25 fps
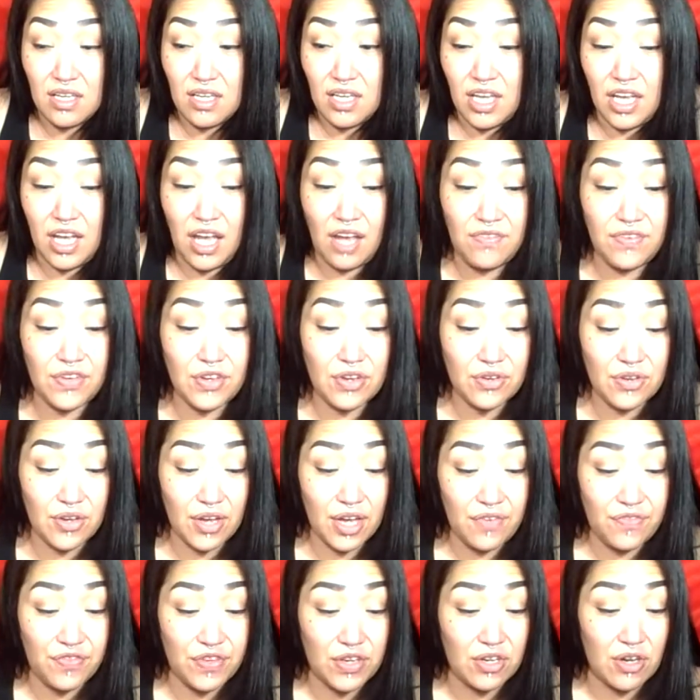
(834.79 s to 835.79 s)

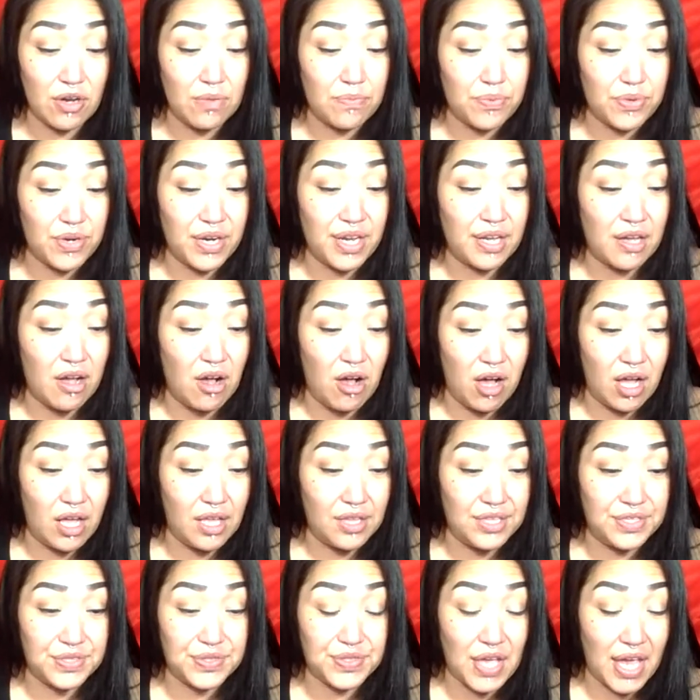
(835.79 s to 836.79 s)
If you're going to bring all
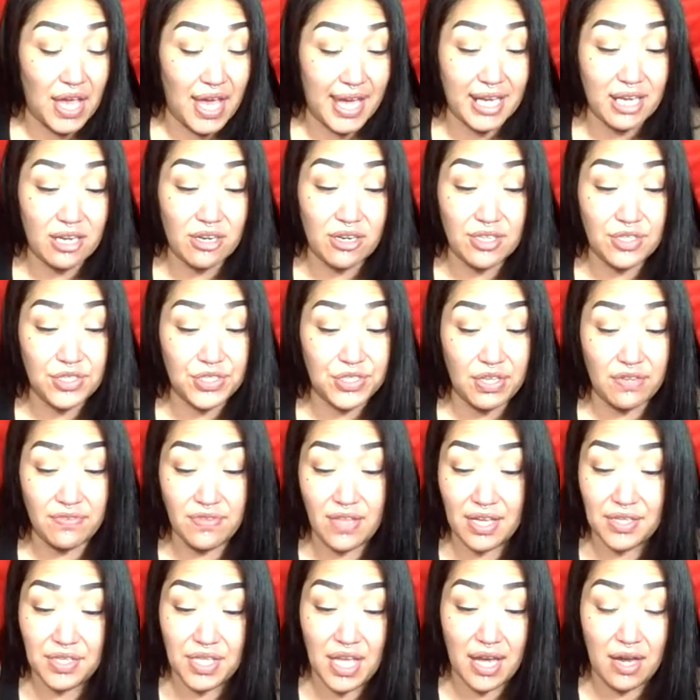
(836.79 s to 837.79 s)
this anger and stuff
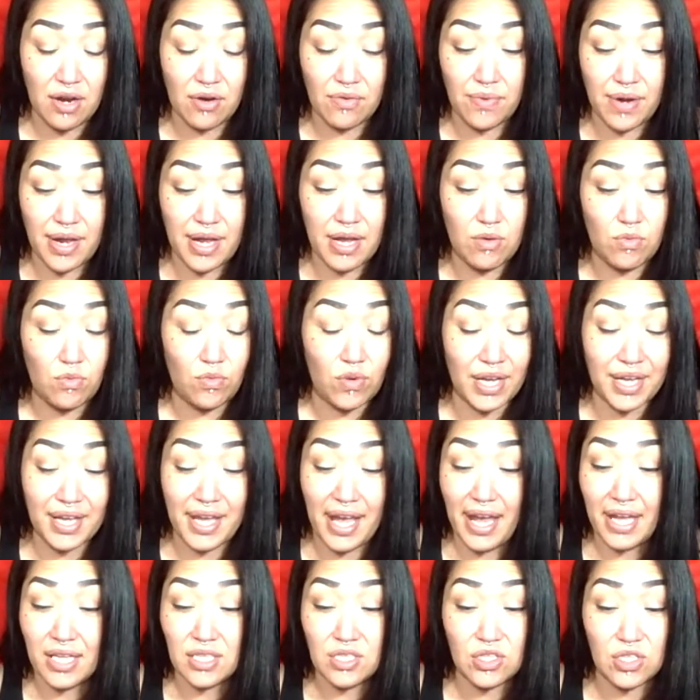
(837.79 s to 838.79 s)
like that around, we
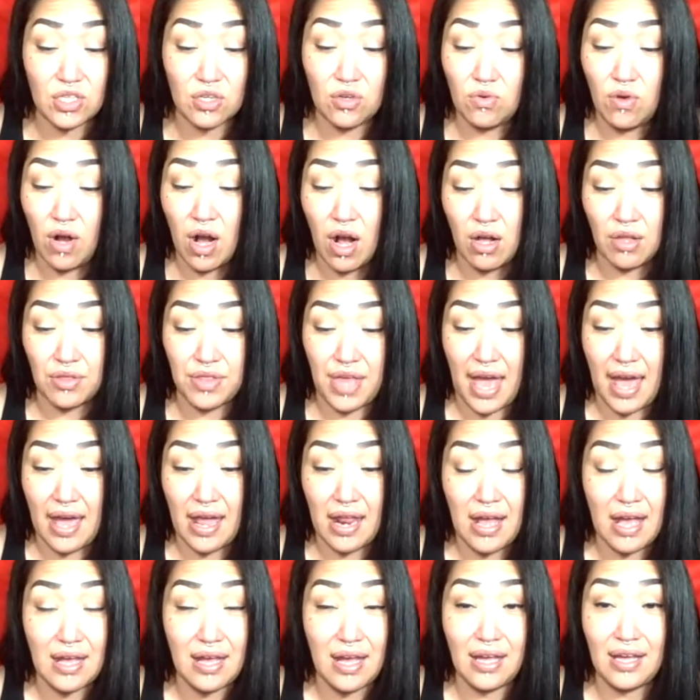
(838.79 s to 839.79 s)
can't do all that.
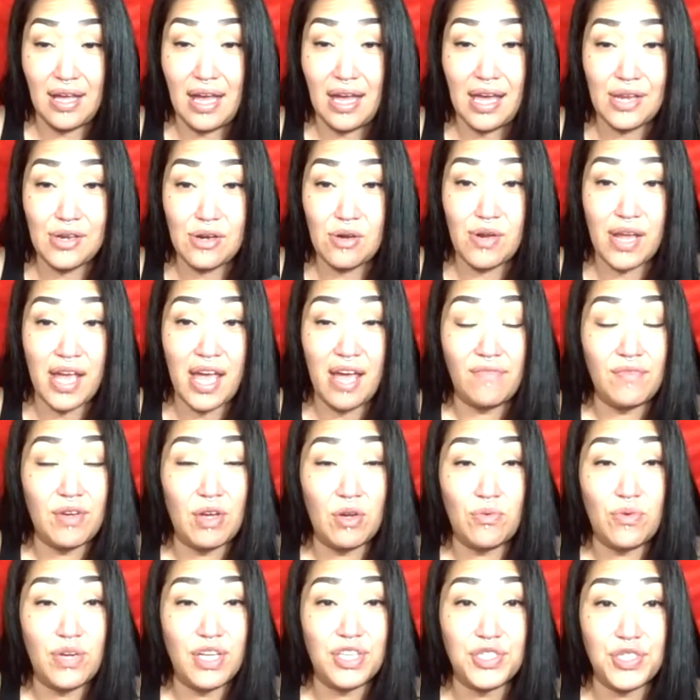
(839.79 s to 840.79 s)
I don't have no
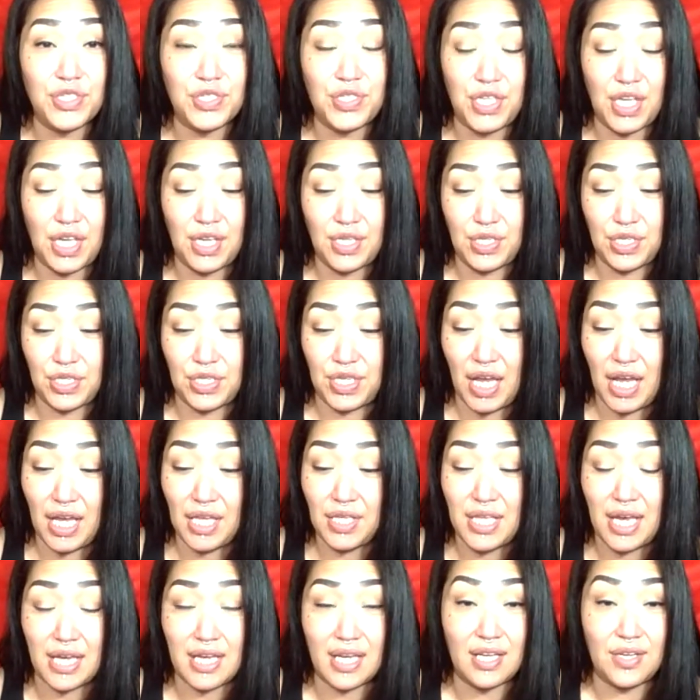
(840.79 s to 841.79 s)
reason to entertain
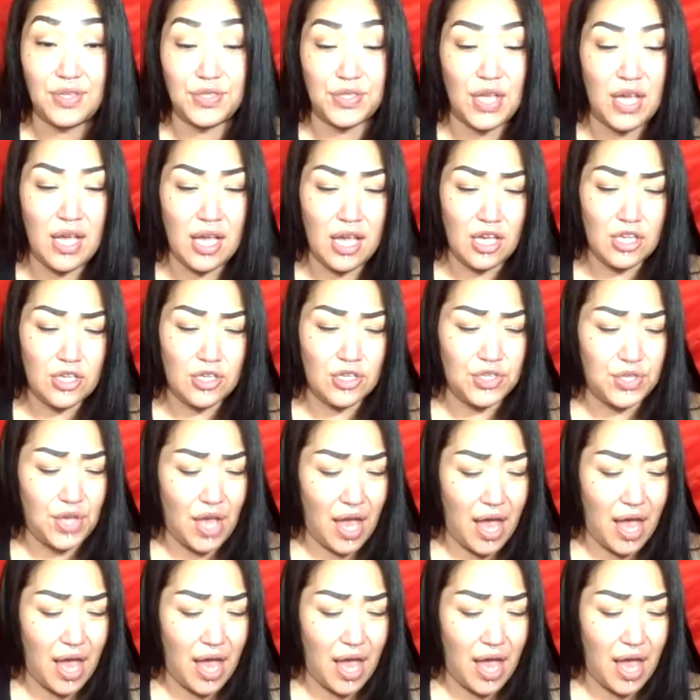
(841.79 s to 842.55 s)
that because you say,